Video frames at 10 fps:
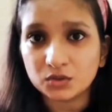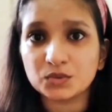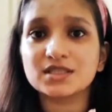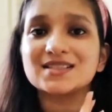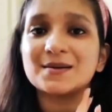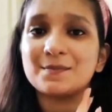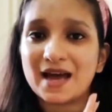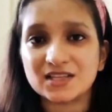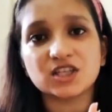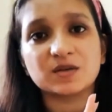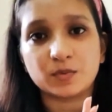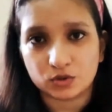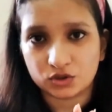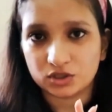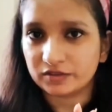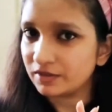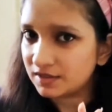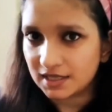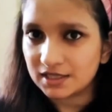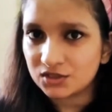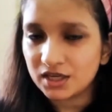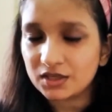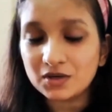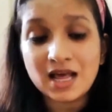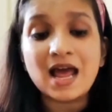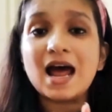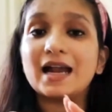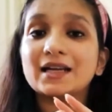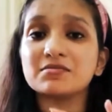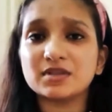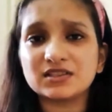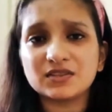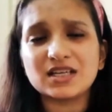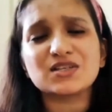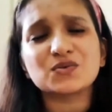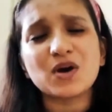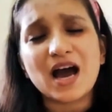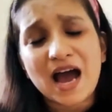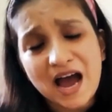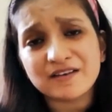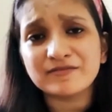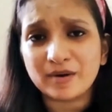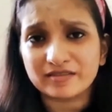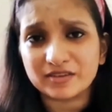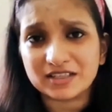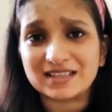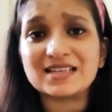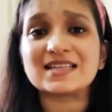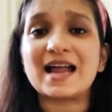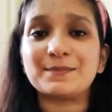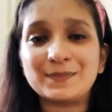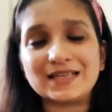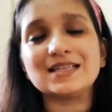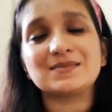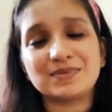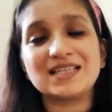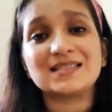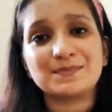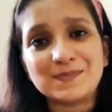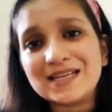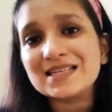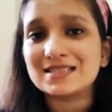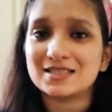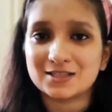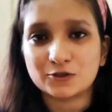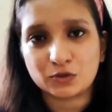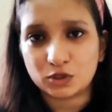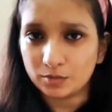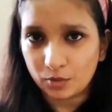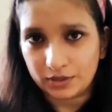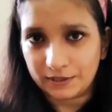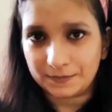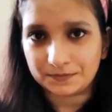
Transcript: which is the magic portion of your study schedule. And number 3 is to have buffer days, and please listen to your body.